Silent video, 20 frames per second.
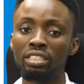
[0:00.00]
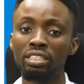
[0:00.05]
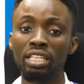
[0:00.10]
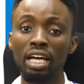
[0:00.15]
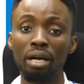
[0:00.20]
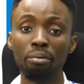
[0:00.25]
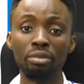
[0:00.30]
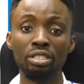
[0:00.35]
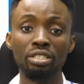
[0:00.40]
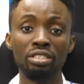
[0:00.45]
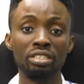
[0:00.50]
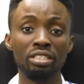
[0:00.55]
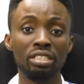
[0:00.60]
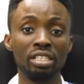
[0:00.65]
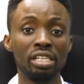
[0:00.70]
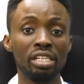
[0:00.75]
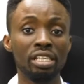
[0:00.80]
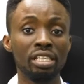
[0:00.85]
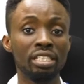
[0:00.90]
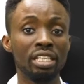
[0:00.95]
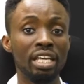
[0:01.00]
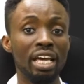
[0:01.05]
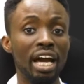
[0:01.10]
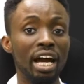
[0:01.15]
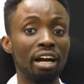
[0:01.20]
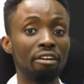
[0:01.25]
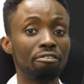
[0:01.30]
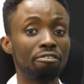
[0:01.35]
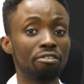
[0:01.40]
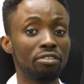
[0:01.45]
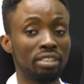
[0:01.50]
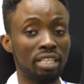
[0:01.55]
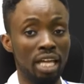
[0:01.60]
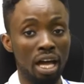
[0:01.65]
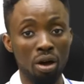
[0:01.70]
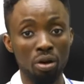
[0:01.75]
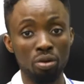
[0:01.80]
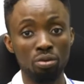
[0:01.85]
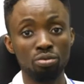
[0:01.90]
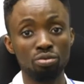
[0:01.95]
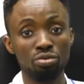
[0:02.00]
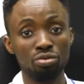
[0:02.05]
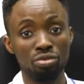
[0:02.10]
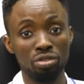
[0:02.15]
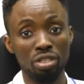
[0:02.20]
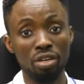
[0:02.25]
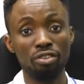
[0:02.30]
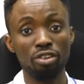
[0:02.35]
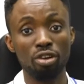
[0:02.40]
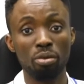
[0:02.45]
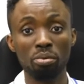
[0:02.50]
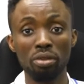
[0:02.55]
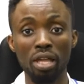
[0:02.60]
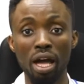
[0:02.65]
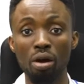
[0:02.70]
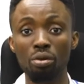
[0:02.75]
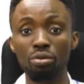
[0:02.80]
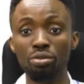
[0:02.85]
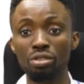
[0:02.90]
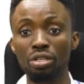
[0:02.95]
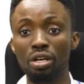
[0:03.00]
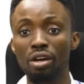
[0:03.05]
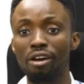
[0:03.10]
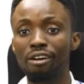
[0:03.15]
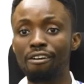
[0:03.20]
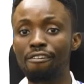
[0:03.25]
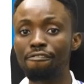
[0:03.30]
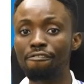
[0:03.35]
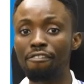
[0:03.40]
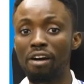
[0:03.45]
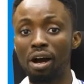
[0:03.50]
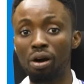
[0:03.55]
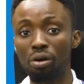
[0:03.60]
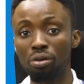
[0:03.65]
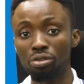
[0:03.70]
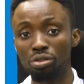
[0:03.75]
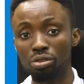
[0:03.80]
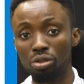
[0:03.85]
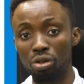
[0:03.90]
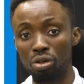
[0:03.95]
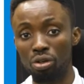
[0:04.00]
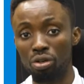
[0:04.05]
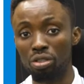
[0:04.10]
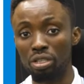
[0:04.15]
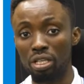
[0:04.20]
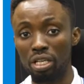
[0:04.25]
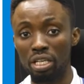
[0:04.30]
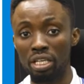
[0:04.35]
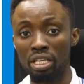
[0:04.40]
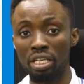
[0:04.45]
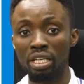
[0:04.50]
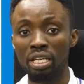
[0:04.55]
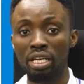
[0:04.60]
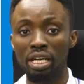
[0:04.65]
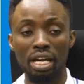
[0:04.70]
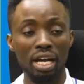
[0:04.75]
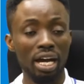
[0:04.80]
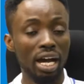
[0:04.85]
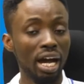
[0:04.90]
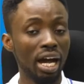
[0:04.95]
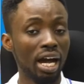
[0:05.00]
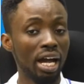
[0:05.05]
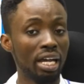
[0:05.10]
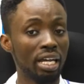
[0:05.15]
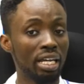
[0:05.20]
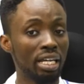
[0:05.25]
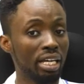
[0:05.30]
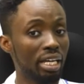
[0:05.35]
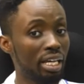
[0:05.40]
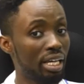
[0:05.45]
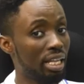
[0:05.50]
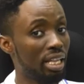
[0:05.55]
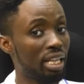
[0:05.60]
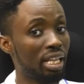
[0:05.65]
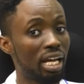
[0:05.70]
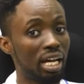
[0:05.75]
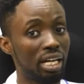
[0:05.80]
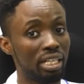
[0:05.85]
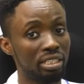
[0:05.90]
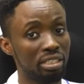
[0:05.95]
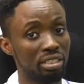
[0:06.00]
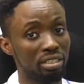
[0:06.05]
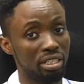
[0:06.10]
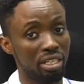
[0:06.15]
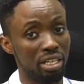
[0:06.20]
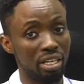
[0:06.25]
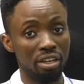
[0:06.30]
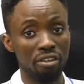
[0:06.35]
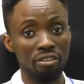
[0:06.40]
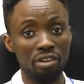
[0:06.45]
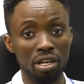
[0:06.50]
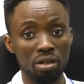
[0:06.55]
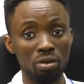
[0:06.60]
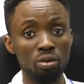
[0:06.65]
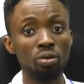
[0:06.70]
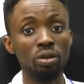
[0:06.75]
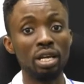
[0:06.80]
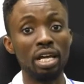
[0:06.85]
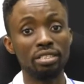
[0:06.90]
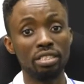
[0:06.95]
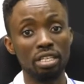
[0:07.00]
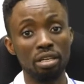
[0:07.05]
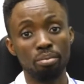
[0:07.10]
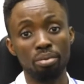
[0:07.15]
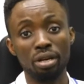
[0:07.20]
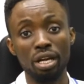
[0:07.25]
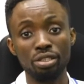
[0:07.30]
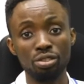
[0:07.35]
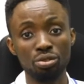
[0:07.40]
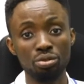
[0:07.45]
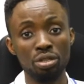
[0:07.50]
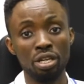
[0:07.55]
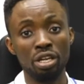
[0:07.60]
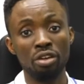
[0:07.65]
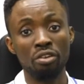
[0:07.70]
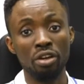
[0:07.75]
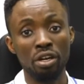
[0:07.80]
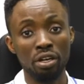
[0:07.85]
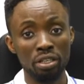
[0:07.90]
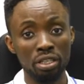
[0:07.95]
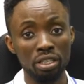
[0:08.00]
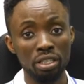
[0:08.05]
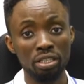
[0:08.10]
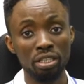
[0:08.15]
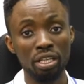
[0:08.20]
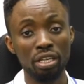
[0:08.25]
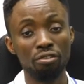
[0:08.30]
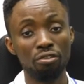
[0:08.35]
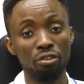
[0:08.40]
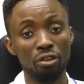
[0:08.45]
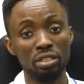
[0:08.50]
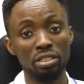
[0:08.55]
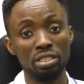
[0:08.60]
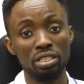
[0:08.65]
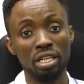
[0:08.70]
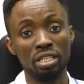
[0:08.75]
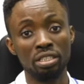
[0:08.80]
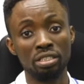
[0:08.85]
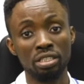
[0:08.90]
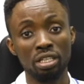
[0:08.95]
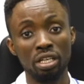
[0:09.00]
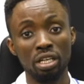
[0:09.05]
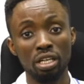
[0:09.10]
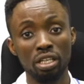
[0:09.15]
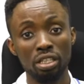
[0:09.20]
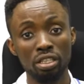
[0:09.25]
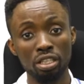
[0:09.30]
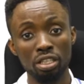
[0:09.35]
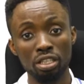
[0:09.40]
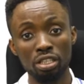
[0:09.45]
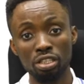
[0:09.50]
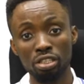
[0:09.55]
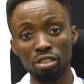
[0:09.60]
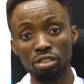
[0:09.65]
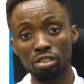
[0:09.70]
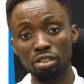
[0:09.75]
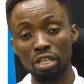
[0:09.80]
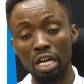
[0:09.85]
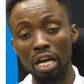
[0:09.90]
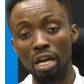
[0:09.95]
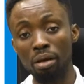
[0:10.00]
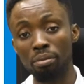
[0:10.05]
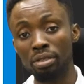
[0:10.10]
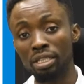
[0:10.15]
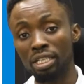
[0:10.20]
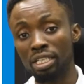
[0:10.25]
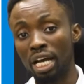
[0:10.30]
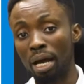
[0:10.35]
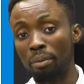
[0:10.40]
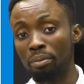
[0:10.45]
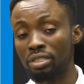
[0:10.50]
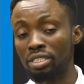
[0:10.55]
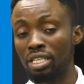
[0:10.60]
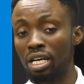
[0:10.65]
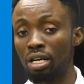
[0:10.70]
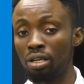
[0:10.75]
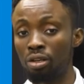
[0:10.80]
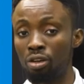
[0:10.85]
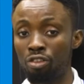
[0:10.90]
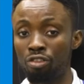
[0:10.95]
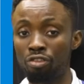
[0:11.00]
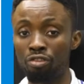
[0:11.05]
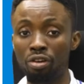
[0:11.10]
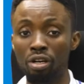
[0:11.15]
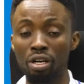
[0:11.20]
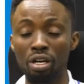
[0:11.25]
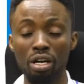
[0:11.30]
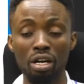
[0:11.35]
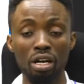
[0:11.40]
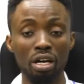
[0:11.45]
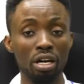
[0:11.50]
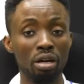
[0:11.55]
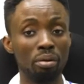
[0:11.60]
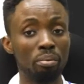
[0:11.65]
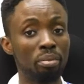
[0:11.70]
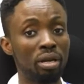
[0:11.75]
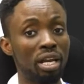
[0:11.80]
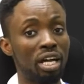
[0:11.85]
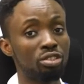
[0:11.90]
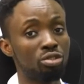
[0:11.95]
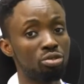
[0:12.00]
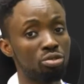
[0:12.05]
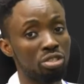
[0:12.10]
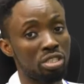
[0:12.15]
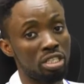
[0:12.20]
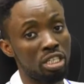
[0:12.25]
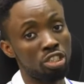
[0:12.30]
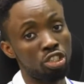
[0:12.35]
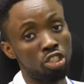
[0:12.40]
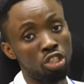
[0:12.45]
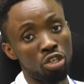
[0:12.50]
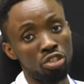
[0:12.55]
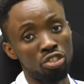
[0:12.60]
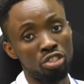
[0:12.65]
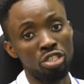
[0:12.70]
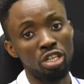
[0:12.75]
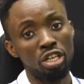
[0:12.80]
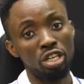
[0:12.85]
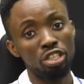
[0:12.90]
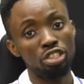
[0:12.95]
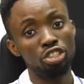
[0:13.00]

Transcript: That means they have towns, developed towns, found on a highland area, or let's say plateau area. Take for instance the capital of Plateau State, Jos.